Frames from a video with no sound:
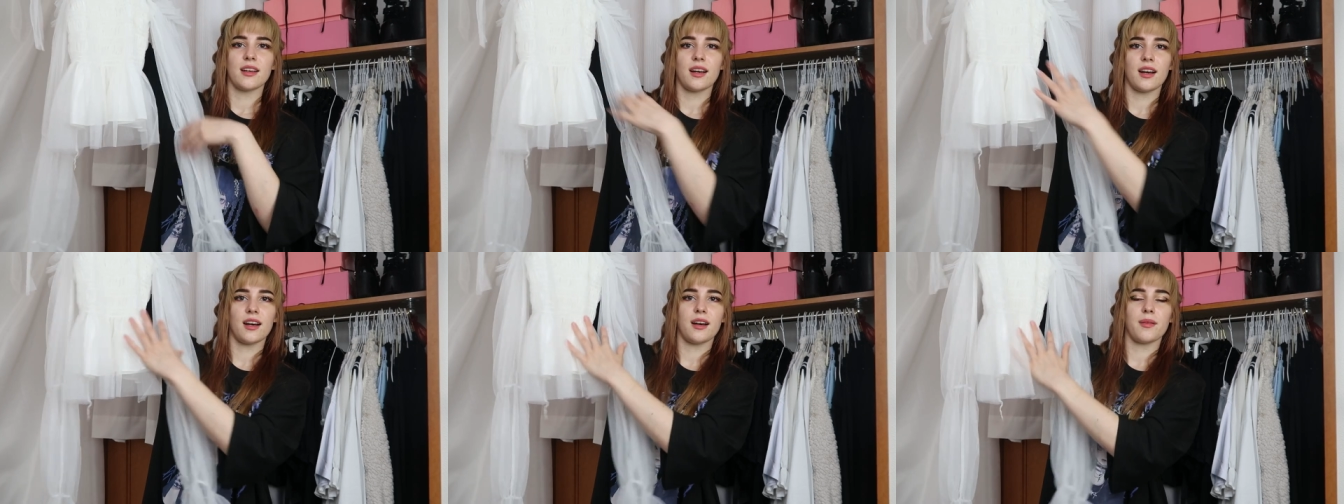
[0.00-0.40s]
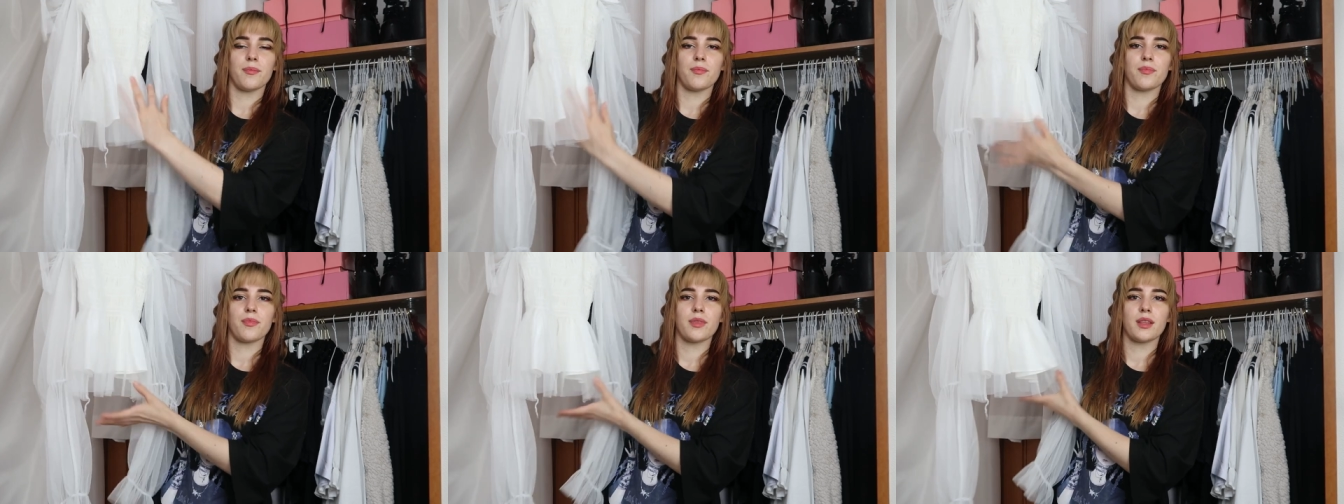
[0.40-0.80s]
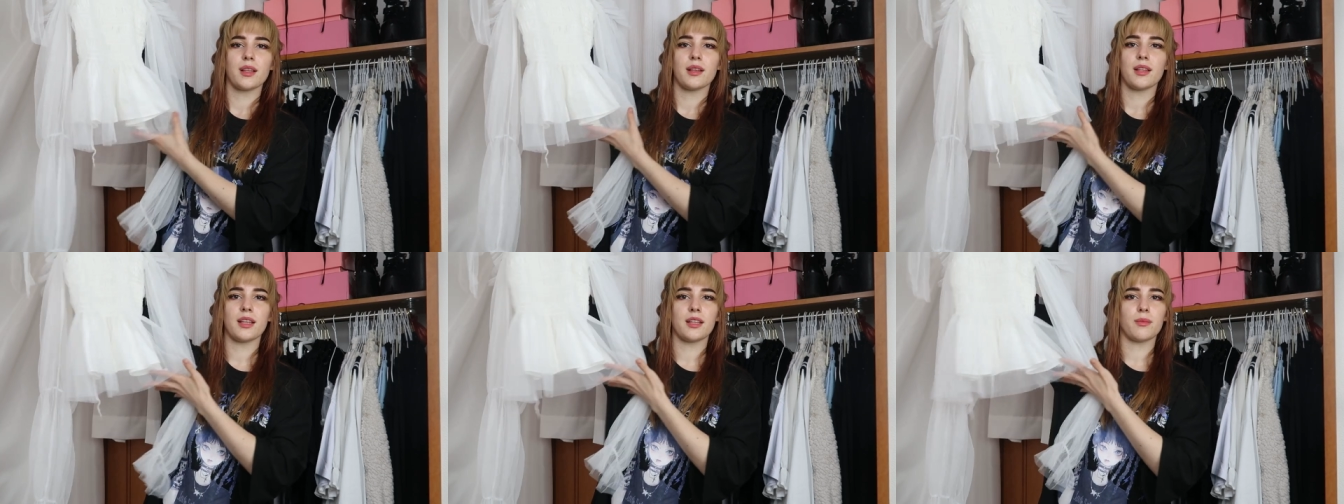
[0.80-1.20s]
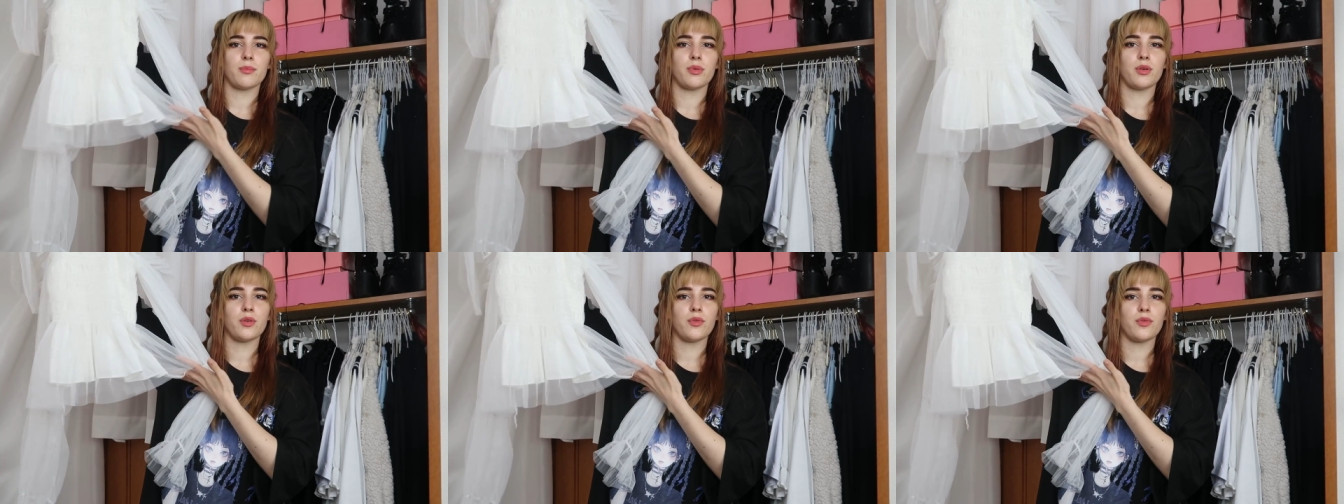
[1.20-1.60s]
um, little
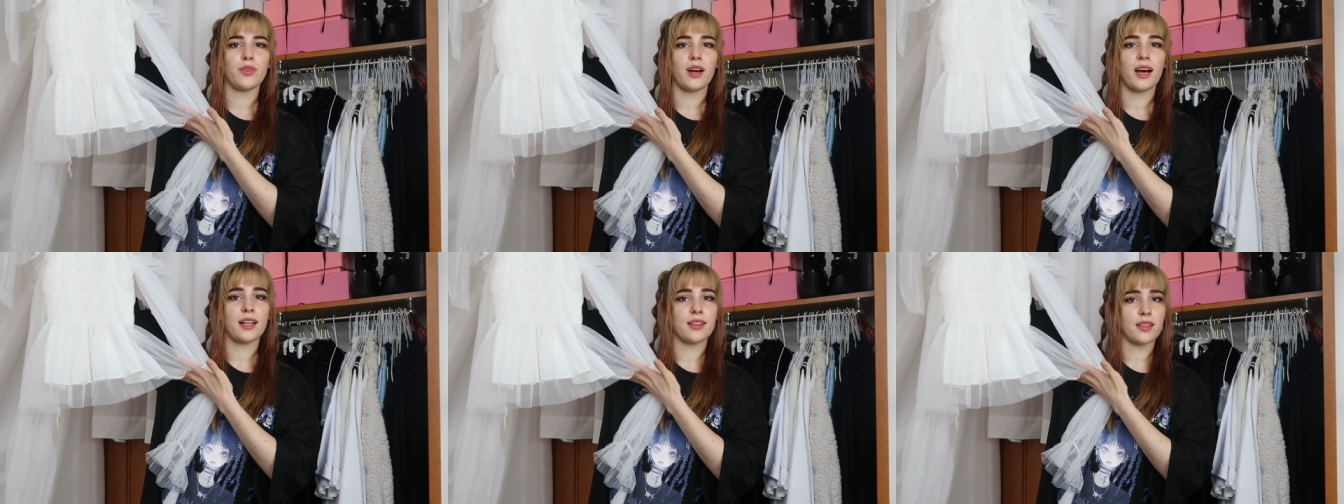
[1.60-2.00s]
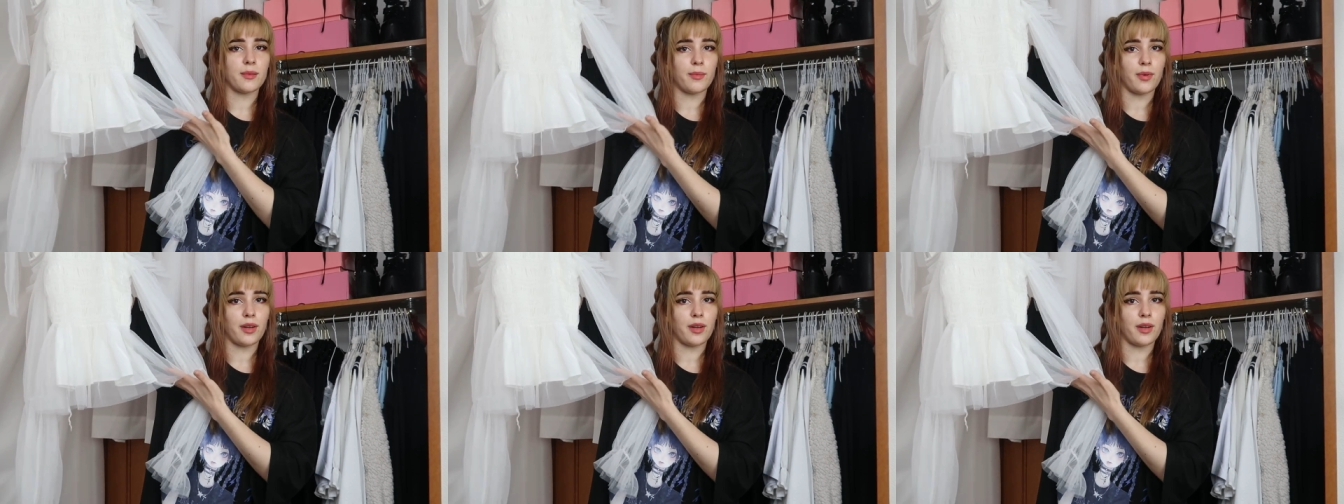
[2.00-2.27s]
poof at the